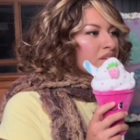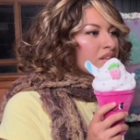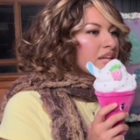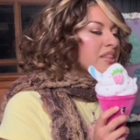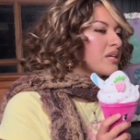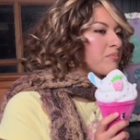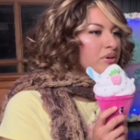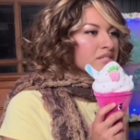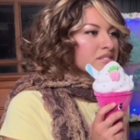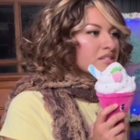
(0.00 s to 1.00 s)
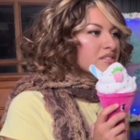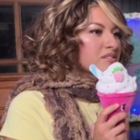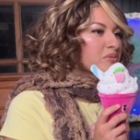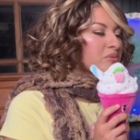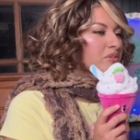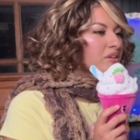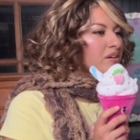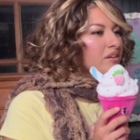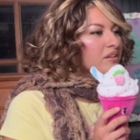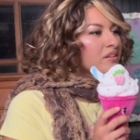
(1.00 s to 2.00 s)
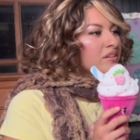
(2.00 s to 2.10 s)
like the apprentice or the